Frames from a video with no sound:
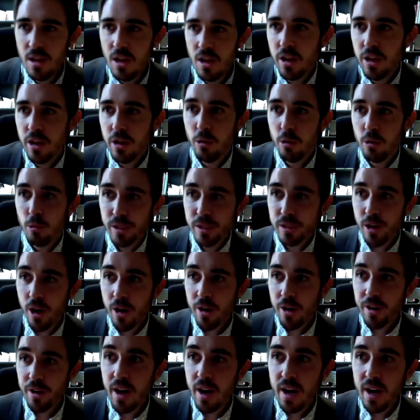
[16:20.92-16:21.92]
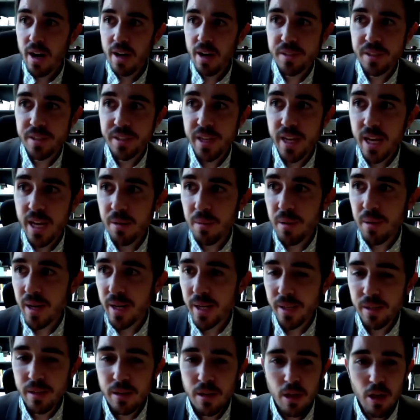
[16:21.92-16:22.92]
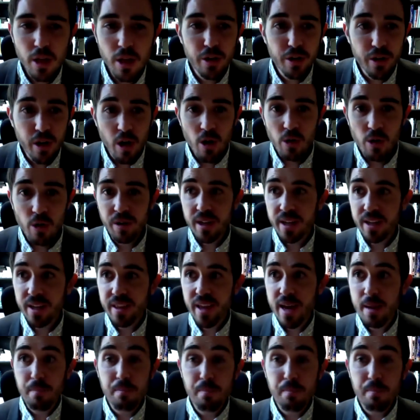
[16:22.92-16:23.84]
We started off today by noting that